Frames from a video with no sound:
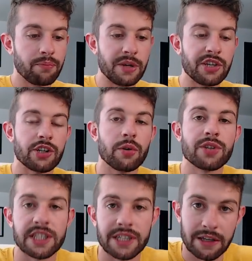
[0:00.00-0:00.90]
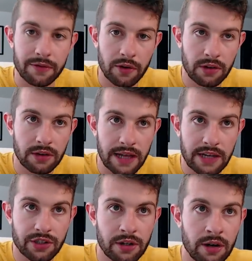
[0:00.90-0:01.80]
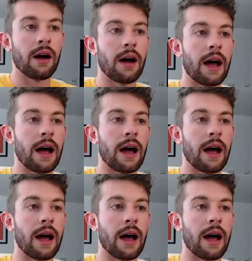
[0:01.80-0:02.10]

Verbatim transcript: be so successful last year,